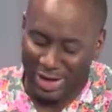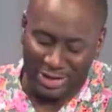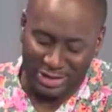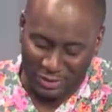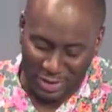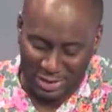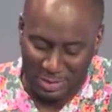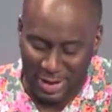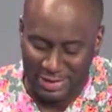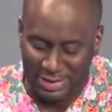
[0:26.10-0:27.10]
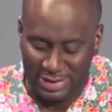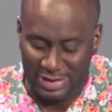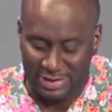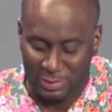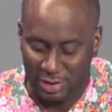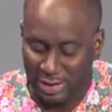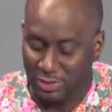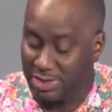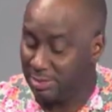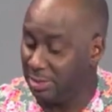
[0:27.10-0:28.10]
in a different capacity this morning
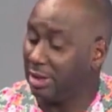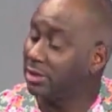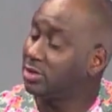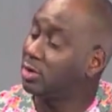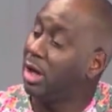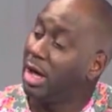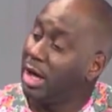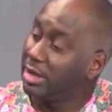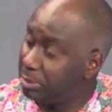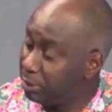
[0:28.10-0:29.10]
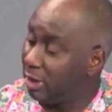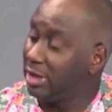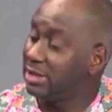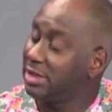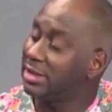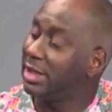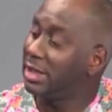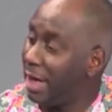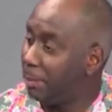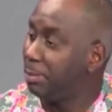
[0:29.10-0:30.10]
as we're speaking to the politics and
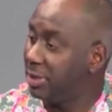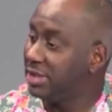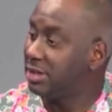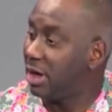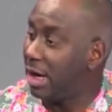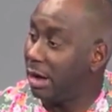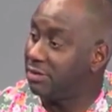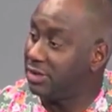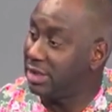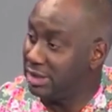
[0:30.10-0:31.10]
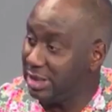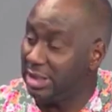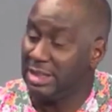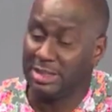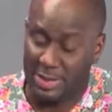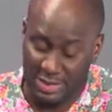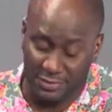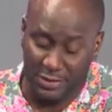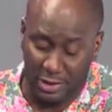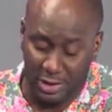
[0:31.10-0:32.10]
the happenings uh, of the day
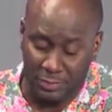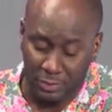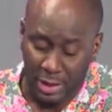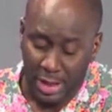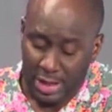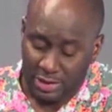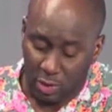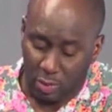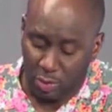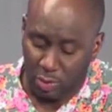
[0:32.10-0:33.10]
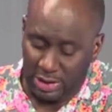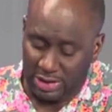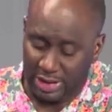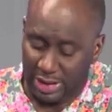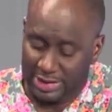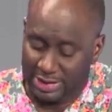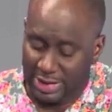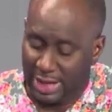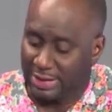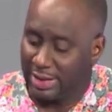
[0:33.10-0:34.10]
specifically. So, we want to get
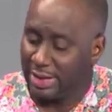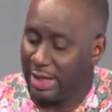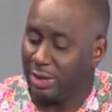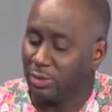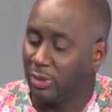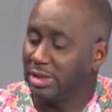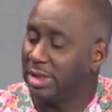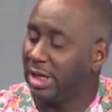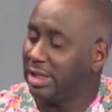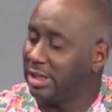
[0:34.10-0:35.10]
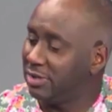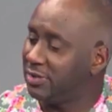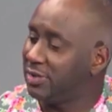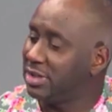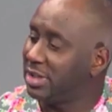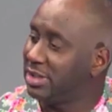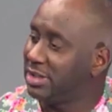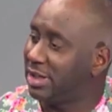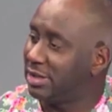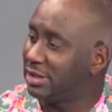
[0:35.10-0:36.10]
started, and I want to get in the first
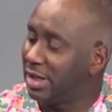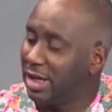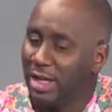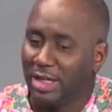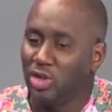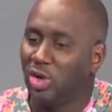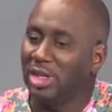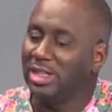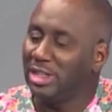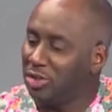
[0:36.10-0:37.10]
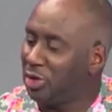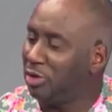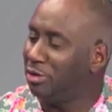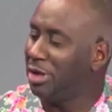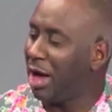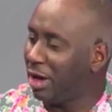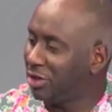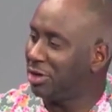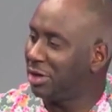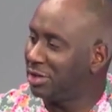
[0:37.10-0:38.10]
instance your initial
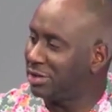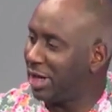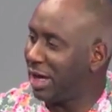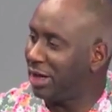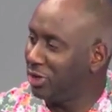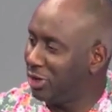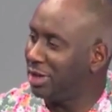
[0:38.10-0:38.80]
reactions uh, earlier